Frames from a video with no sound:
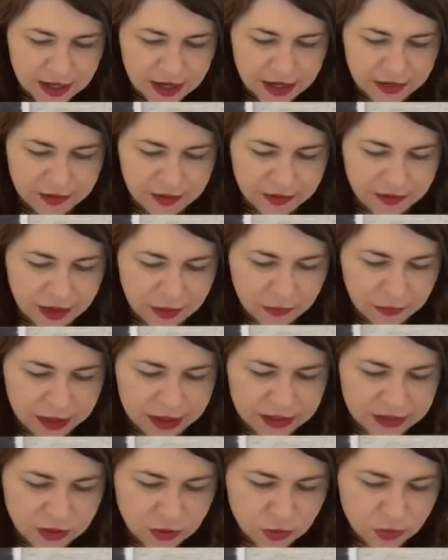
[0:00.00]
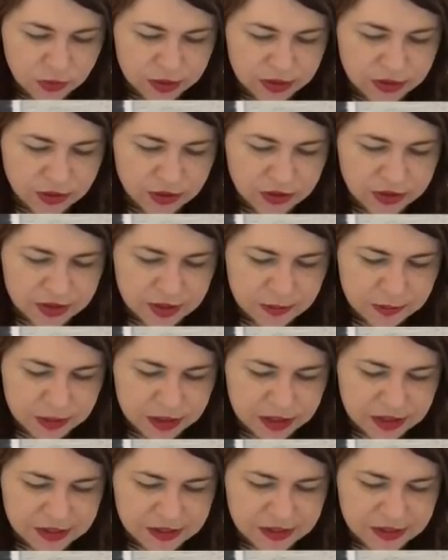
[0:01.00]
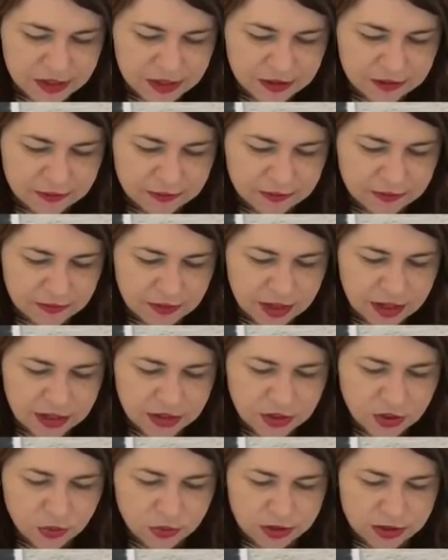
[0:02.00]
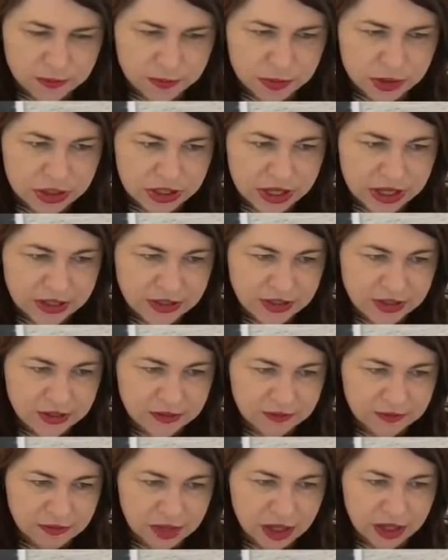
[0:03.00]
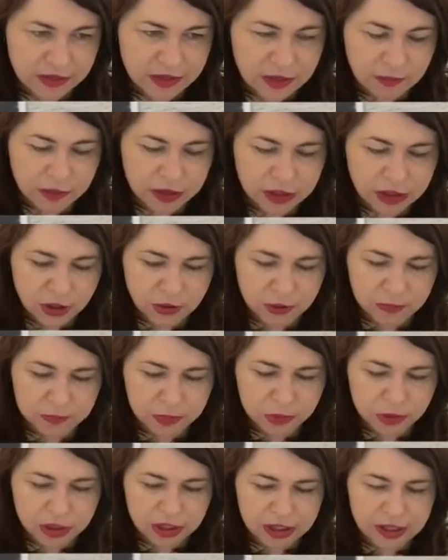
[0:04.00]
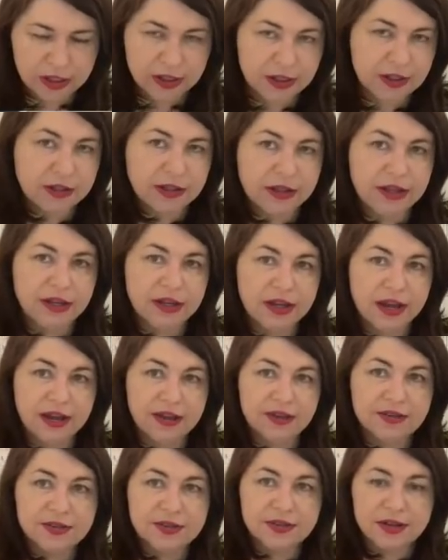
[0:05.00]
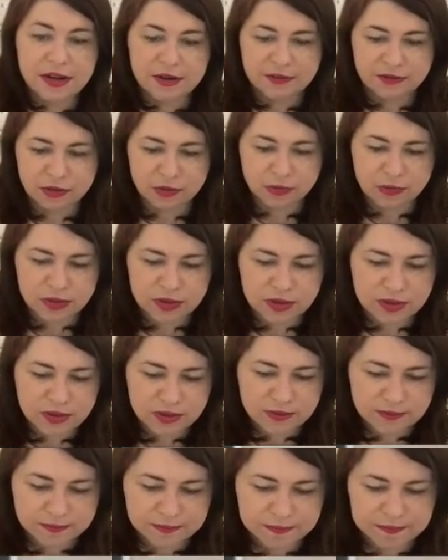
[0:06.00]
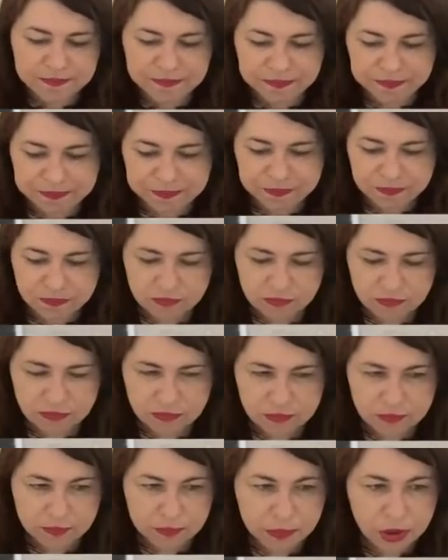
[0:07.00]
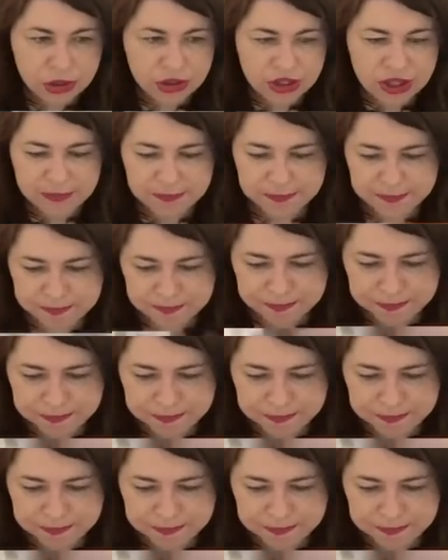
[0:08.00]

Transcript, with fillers: and then that way it's always got somewhere to sit and it's always protected. And then we go and put it in a clear case afterwards. Yeah. Pro tip.